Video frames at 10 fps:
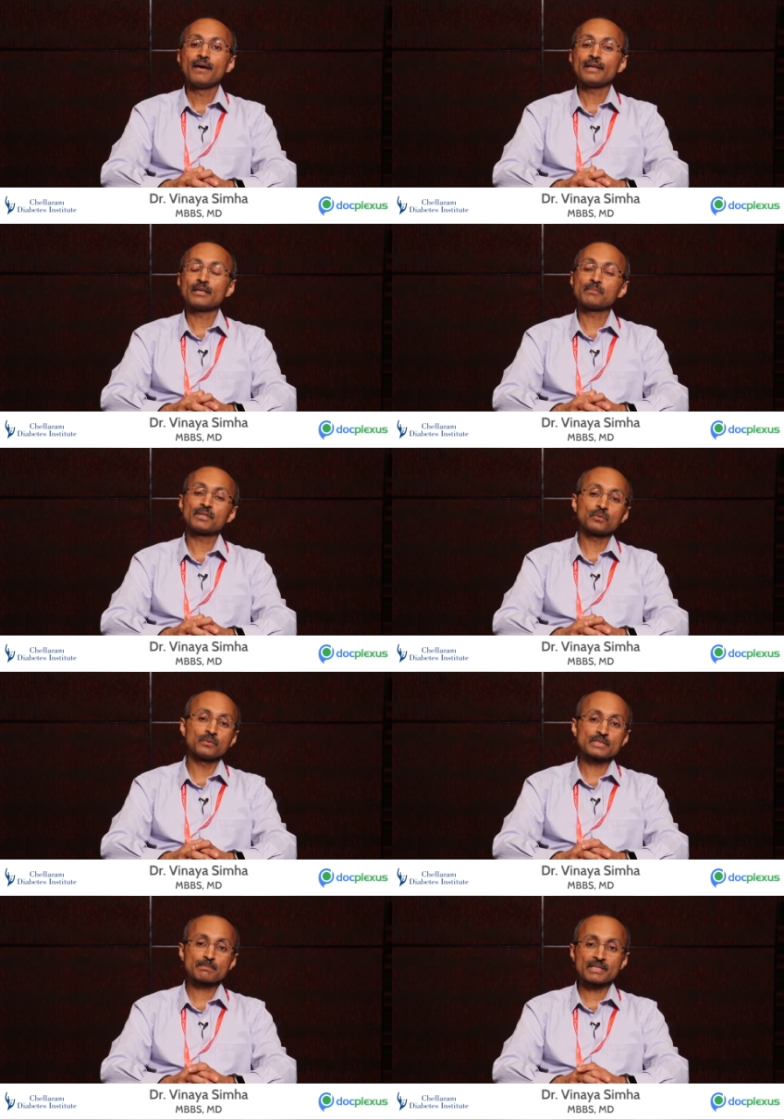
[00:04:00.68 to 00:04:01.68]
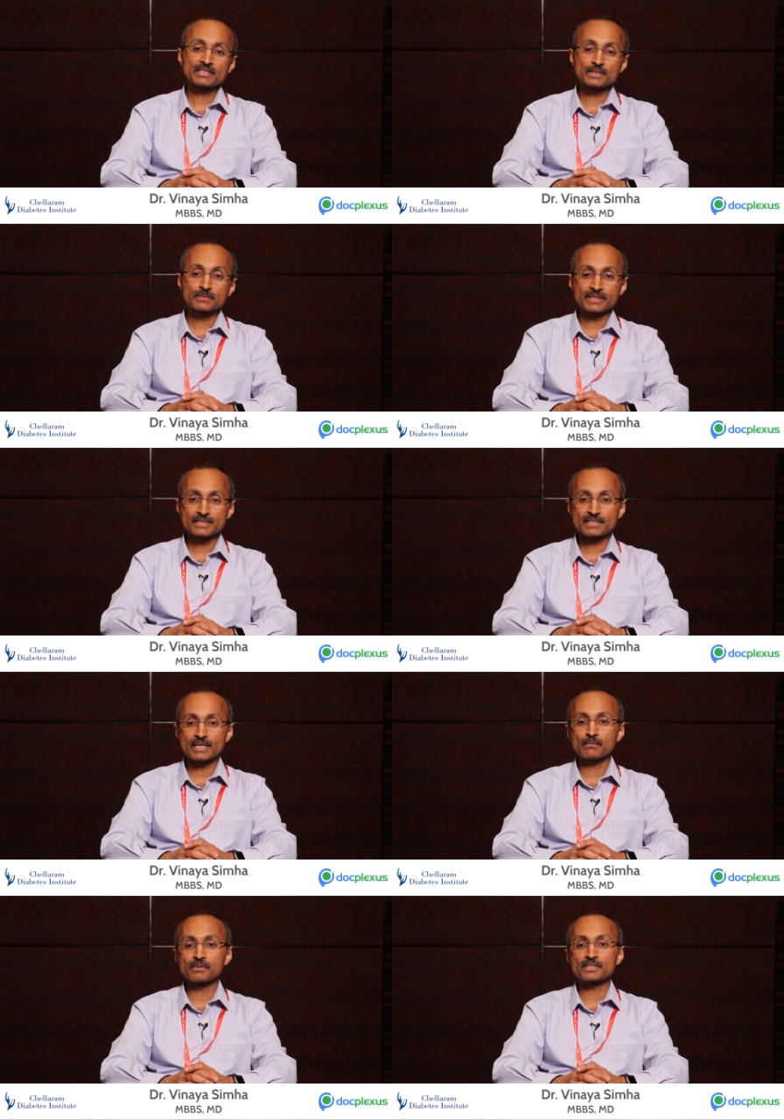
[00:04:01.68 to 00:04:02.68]
And number two is patients with
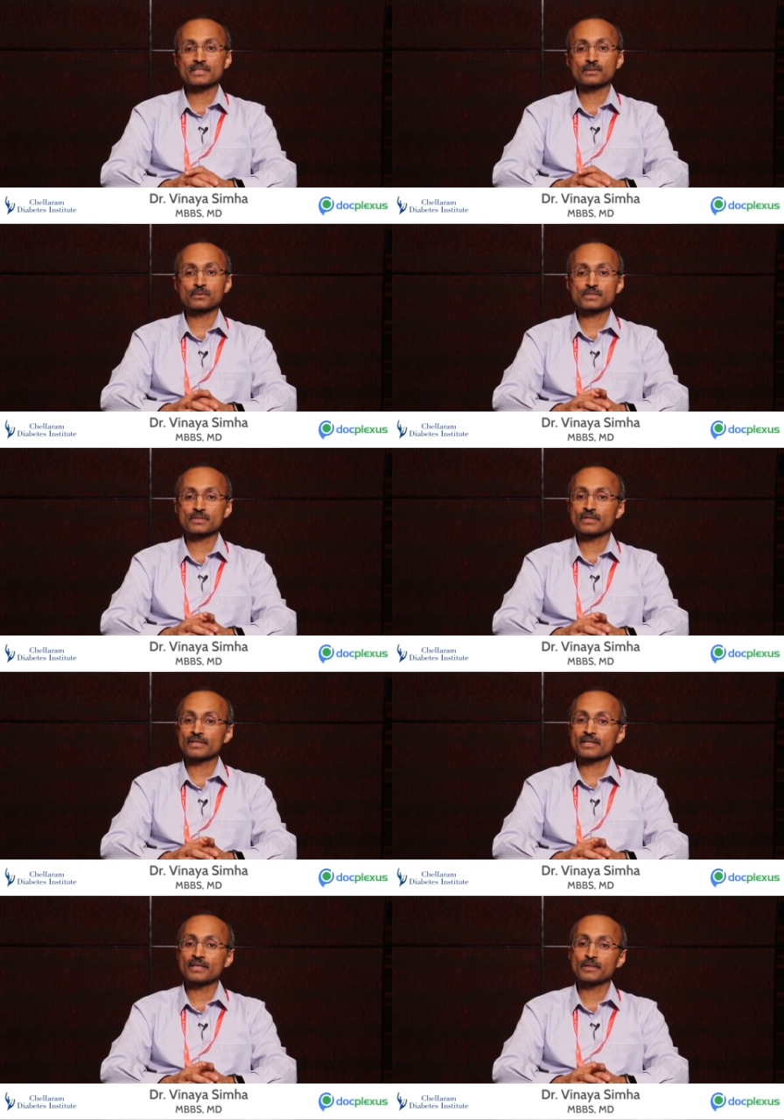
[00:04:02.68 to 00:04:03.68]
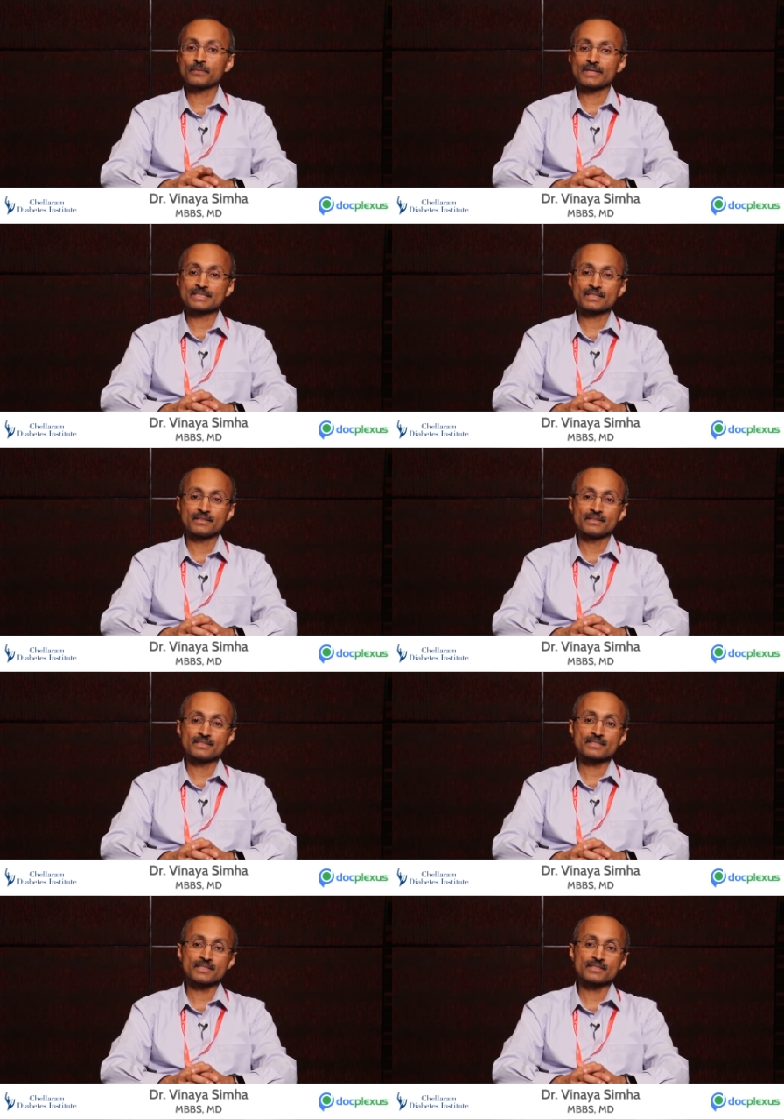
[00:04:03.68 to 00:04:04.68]
established atherosclerotic cardiovascular
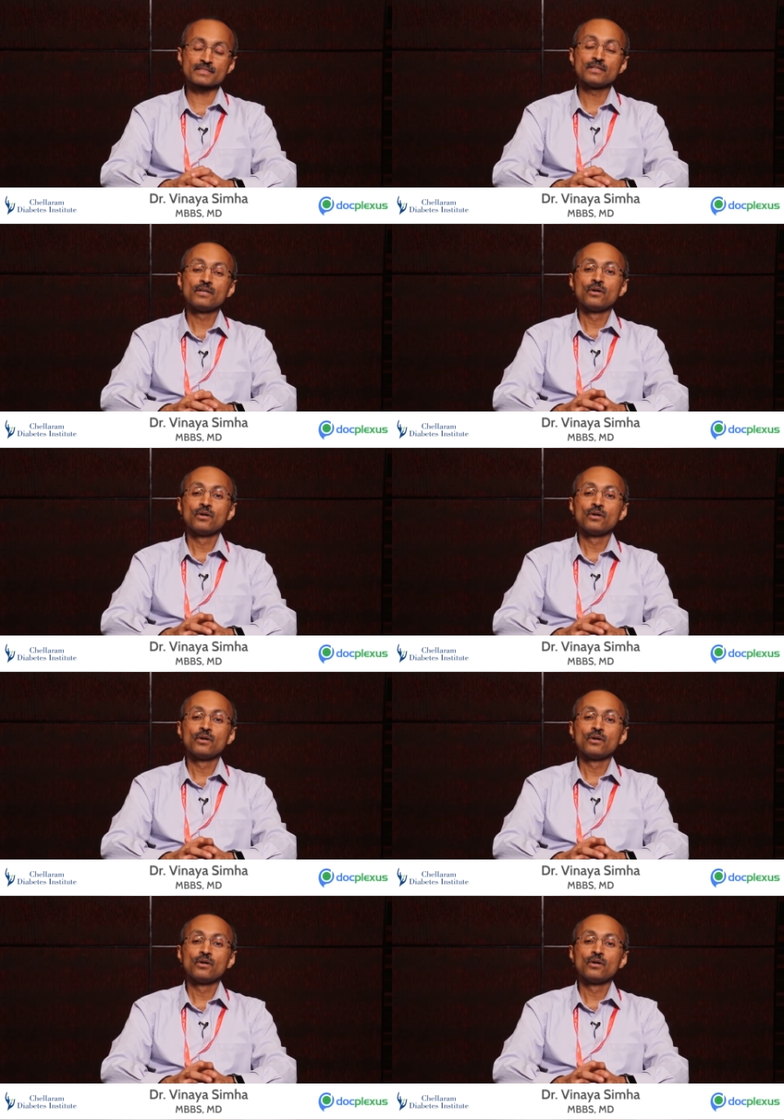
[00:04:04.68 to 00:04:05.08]
disease